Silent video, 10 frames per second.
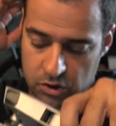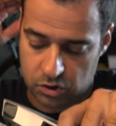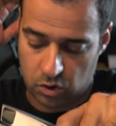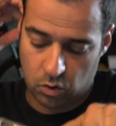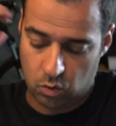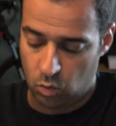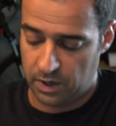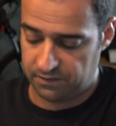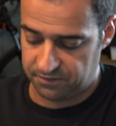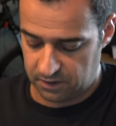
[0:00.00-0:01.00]
So
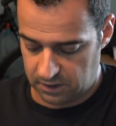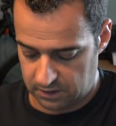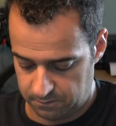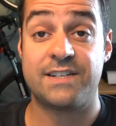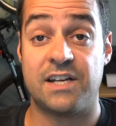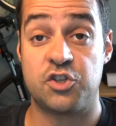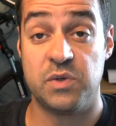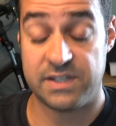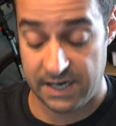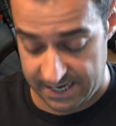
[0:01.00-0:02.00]
one of the
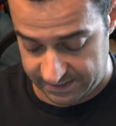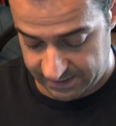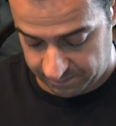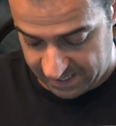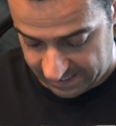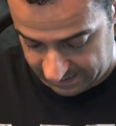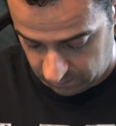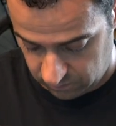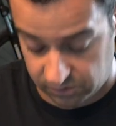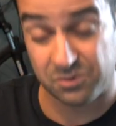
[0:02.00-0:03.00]
accessories that I ended up
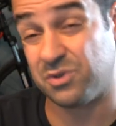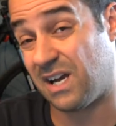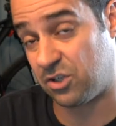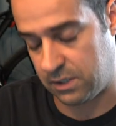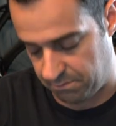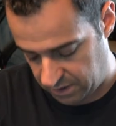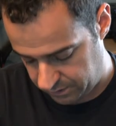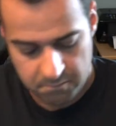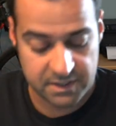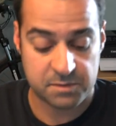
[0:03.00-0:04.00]
getting was, it was actually a
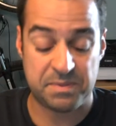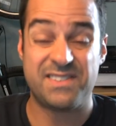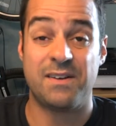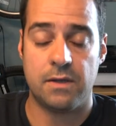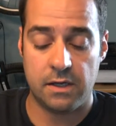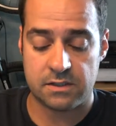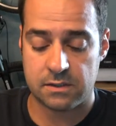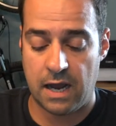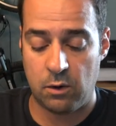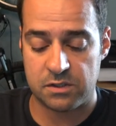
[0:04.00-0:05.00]
bundle, but it's,
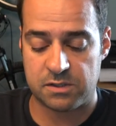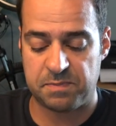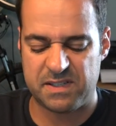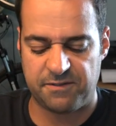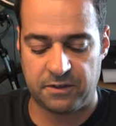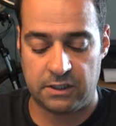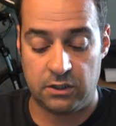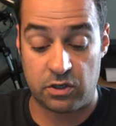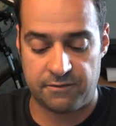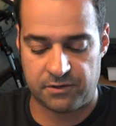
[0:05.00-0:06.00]
it's I was specifically
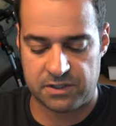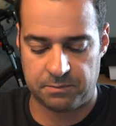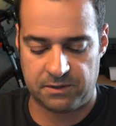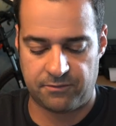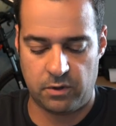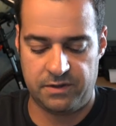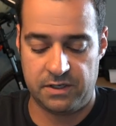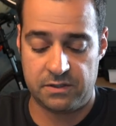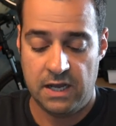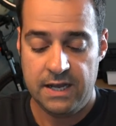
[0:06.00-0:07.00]
looking for something for
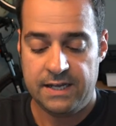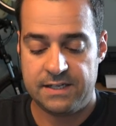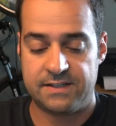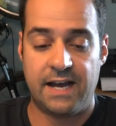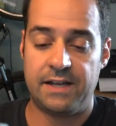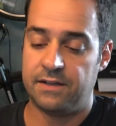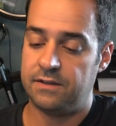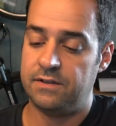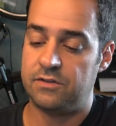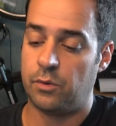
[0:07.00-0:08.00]
this, is
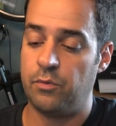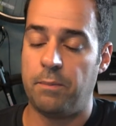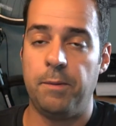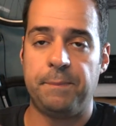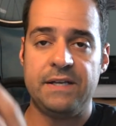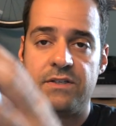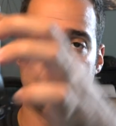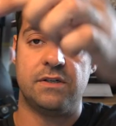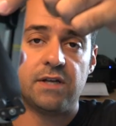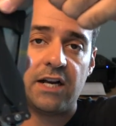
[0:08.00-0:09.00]
that these rubber
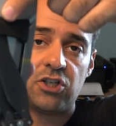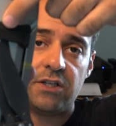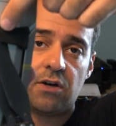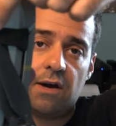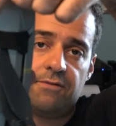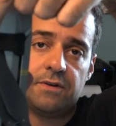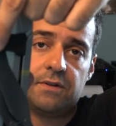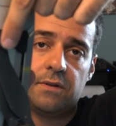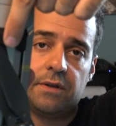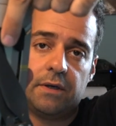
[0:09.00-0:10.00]
pieces actually cover
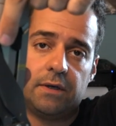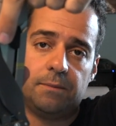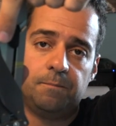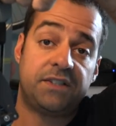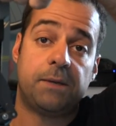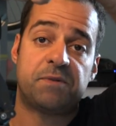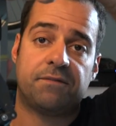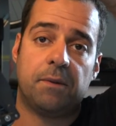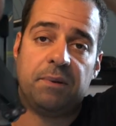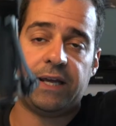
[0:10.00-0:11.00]
the tips
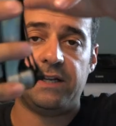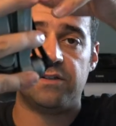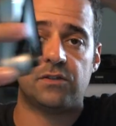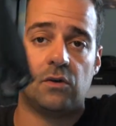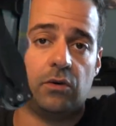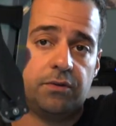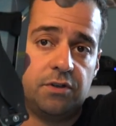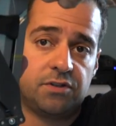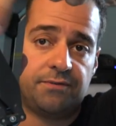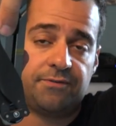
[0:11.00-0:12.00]
of the blades. So
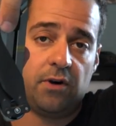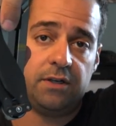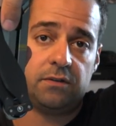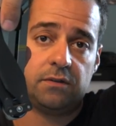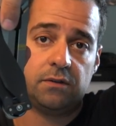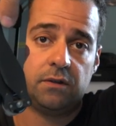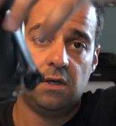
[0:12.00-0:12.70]
there's the front